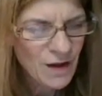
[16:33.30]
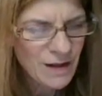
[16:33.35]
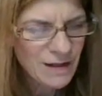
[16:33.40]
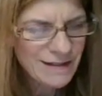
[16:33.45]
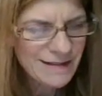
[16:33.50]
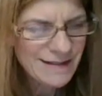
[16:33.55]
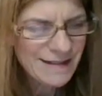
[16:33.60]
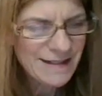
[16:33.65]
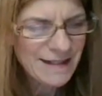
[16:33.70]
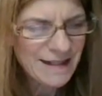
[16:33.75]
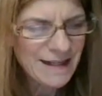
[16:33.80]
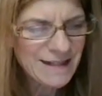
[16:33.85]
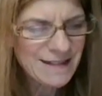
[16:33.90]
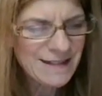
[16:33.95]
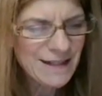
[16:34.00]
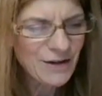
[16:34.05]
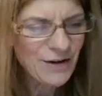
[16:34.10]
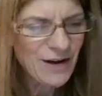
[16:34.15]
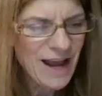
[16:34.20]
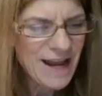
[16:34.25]
let's see,
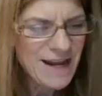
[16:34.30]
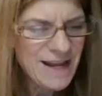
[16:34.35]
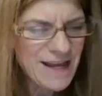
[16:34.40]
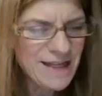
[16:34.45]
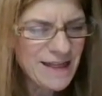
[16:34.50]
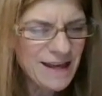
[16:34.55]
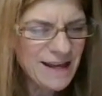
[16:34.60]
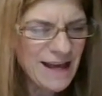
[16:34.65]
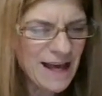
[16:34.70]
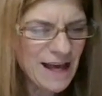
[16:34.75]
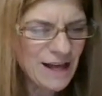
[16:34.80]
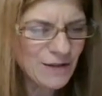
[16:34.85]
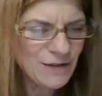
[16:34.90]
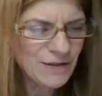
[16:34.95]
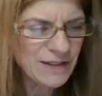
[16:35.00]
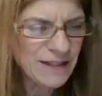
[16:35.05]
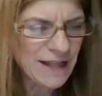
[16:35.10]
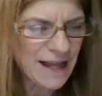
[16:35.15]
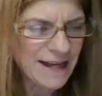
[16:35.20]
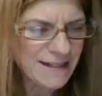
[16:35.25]
is there anything
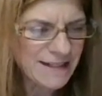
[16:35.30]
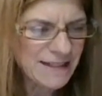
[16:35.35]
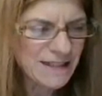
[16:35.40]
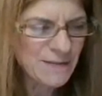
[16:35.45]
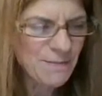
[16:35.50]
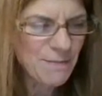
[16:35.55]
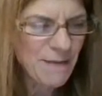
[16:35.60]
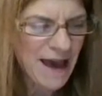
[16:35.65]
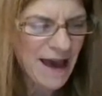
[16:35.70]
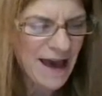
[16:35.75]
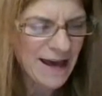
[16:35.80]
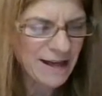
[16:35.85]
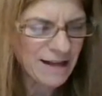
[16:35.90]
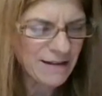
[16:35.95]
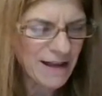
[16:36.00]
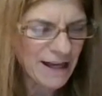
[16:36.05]
else like smack,